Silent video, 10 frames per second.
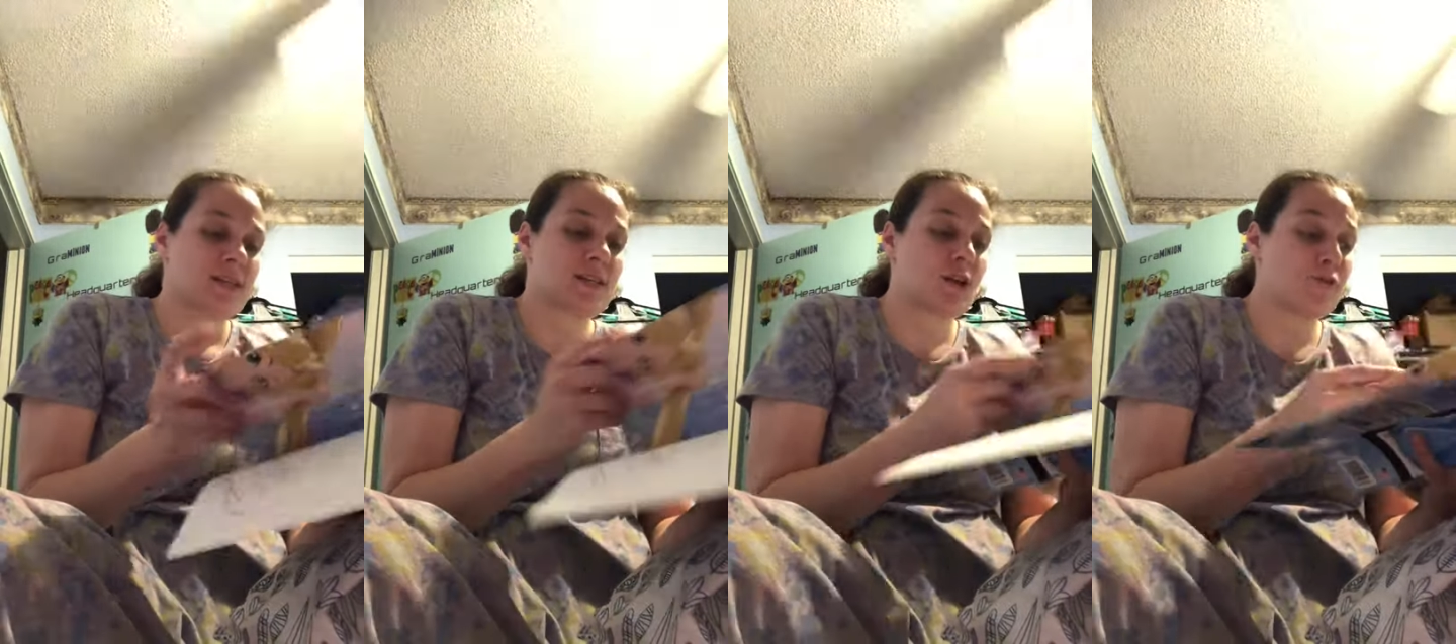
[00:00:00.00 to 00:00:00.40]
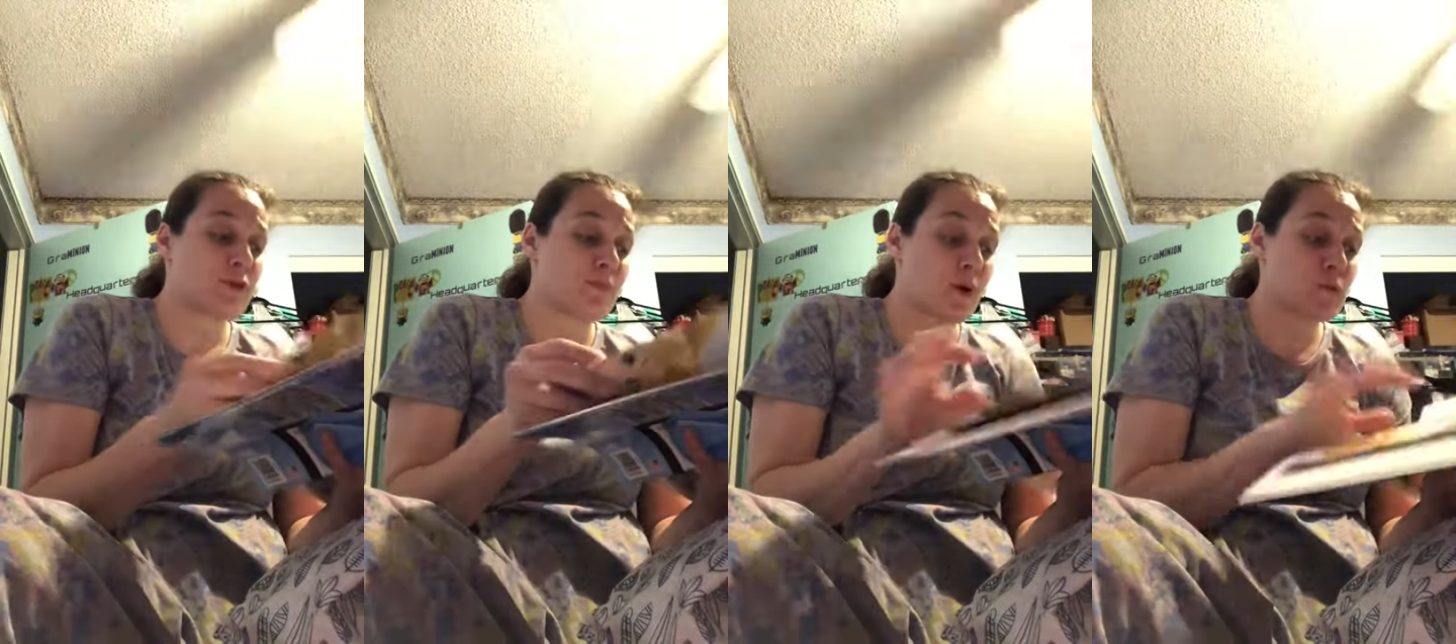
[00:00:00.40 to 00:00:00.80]
it's got a
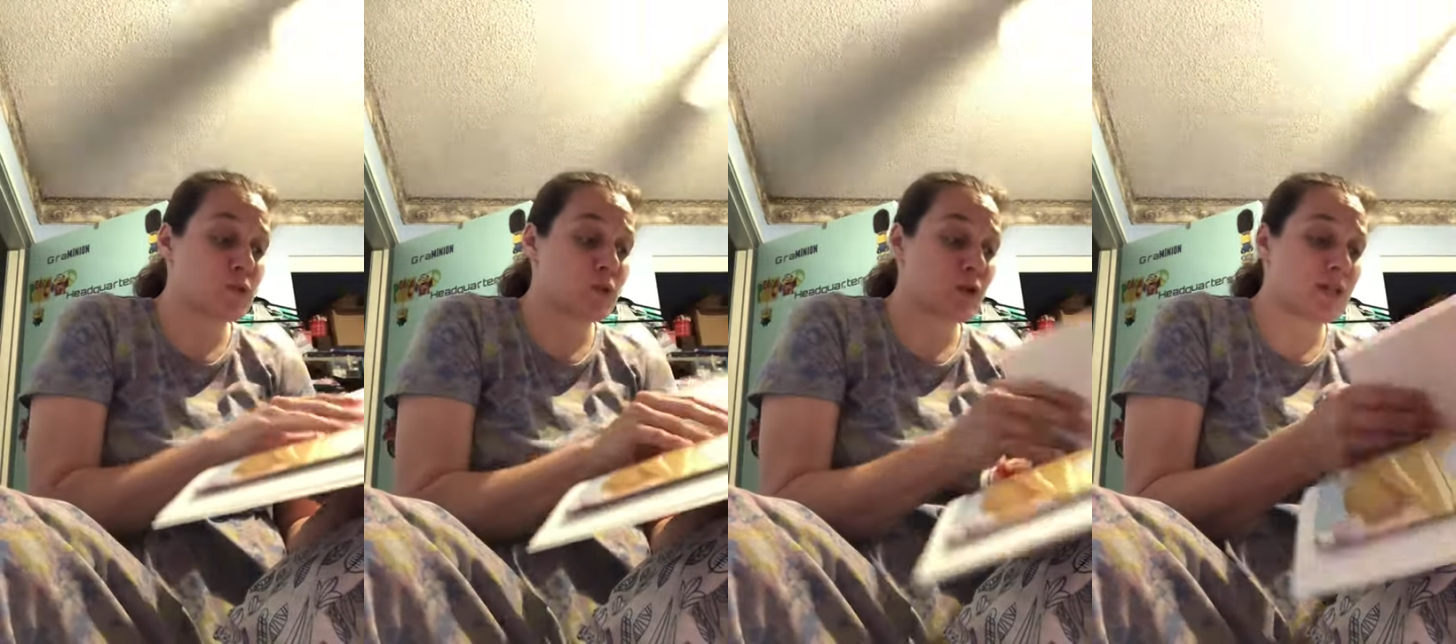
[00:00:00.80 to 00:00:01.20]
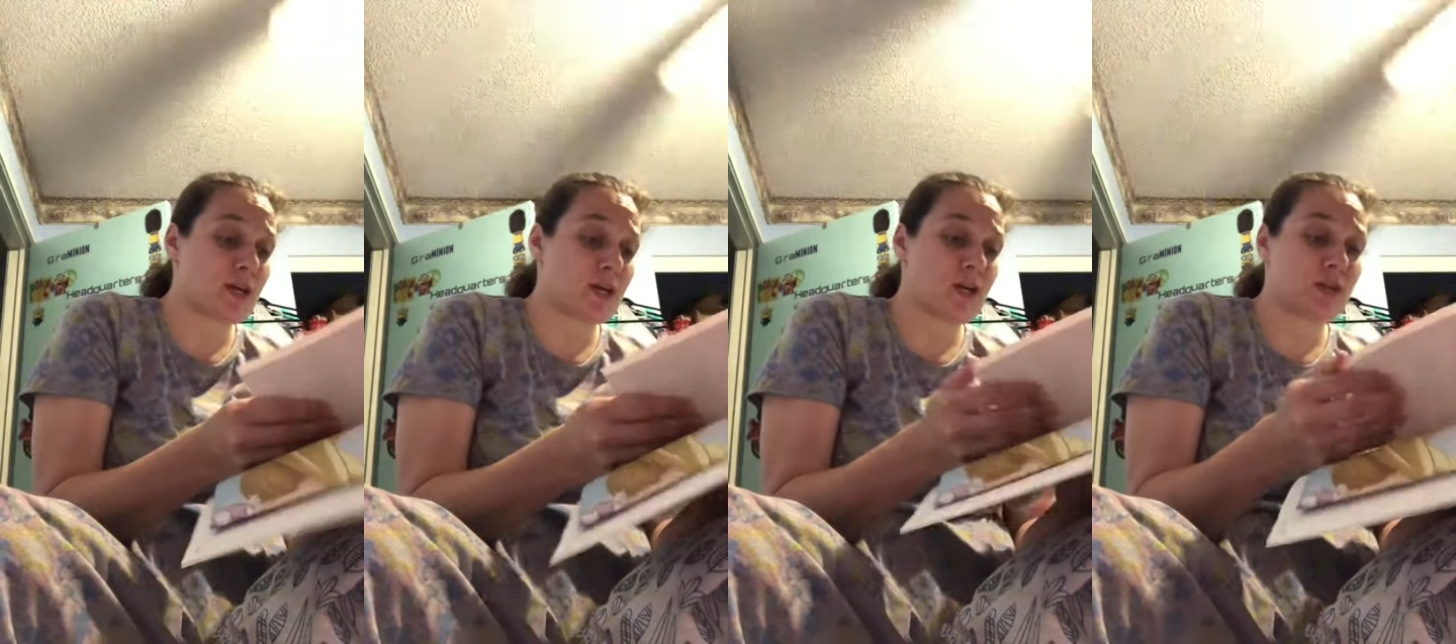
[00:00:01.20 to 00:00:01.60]
free poster in
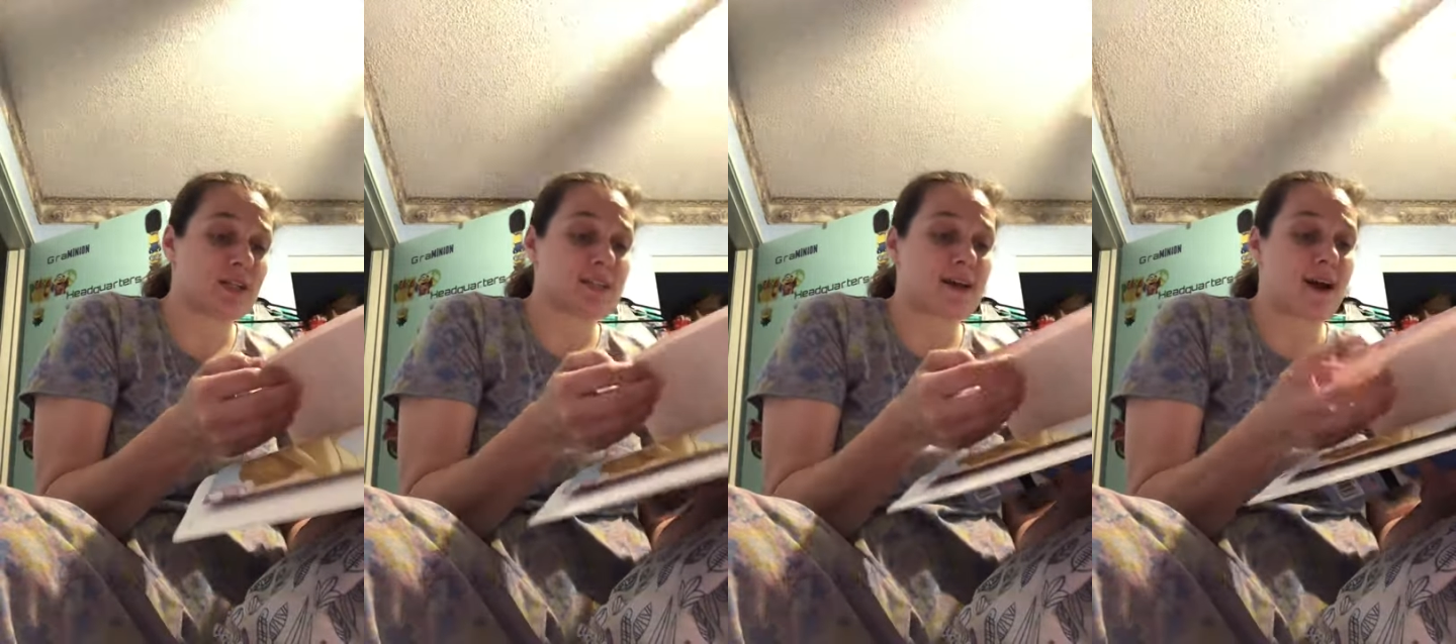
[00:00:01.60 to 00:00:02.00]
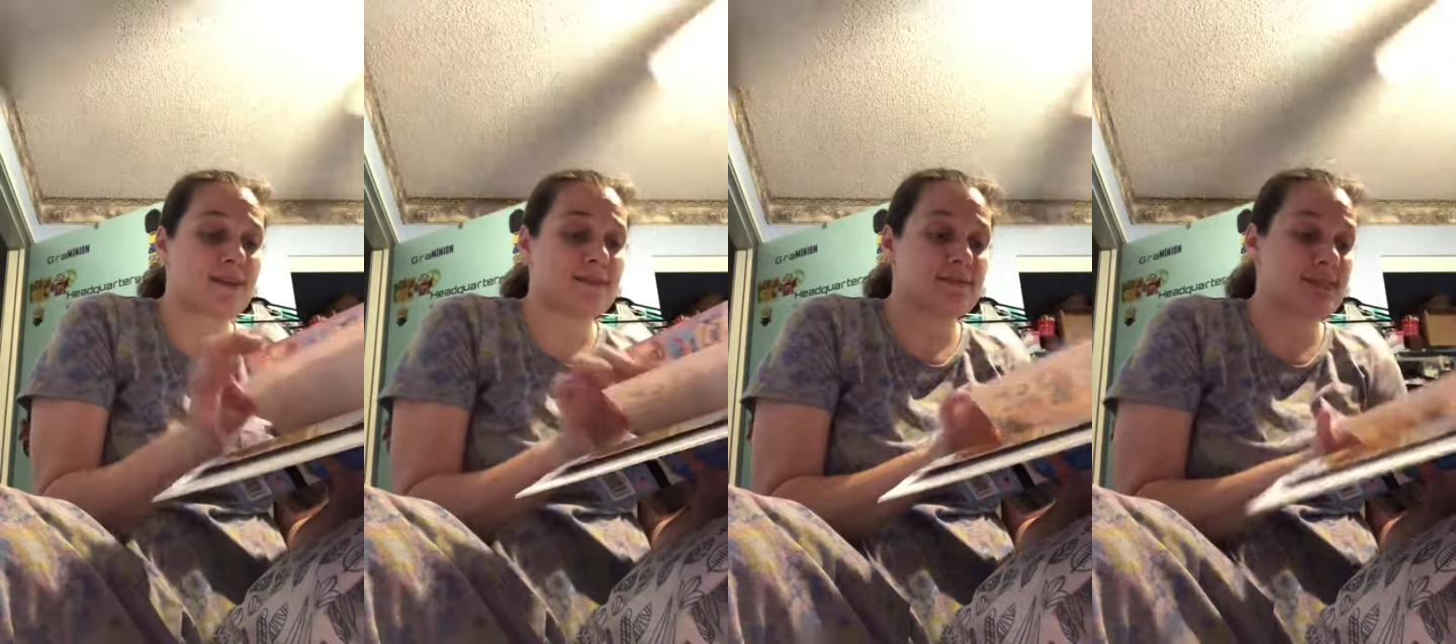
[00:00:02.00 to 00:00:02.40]
there. It's
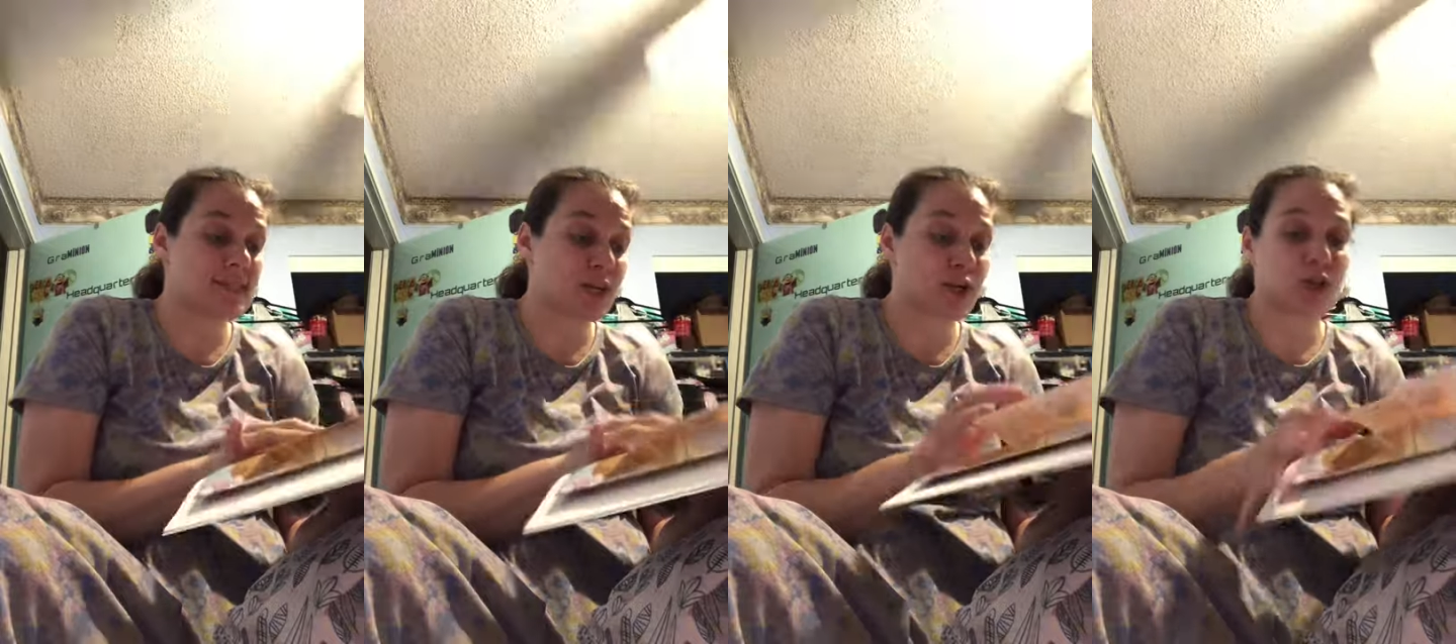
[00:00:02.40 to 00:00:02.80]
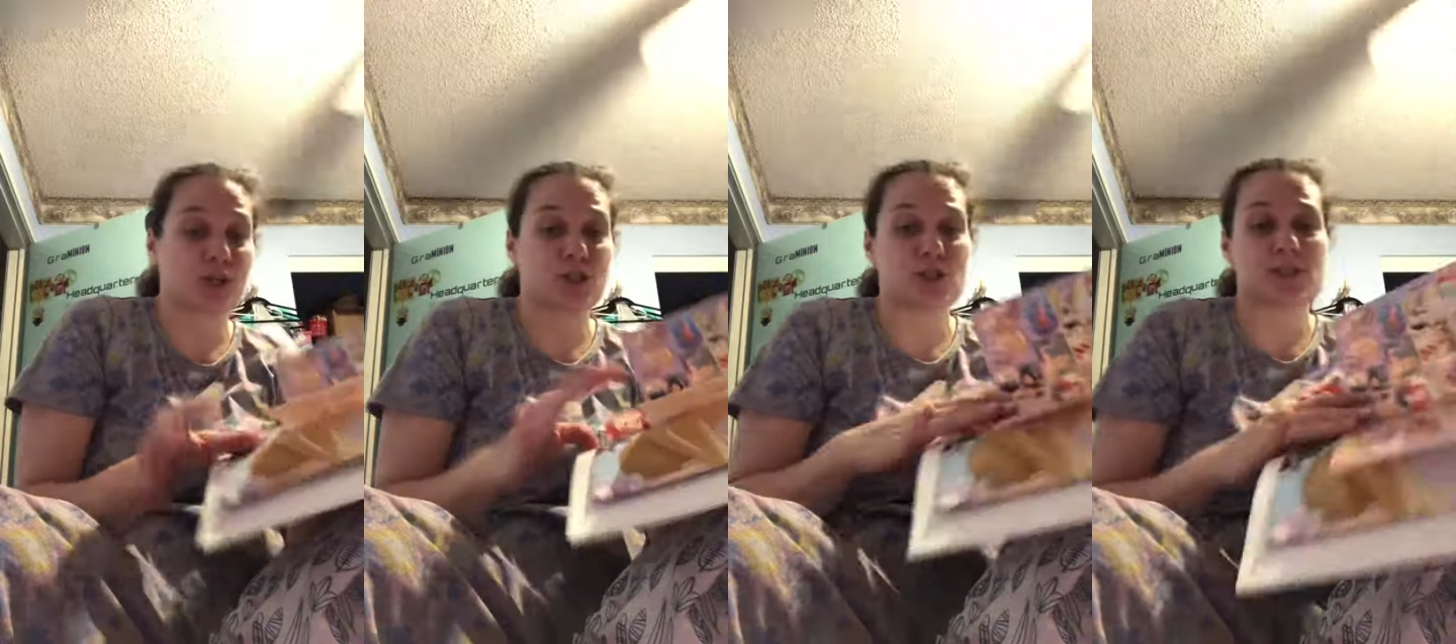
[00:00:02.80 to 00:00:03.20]
got stickers.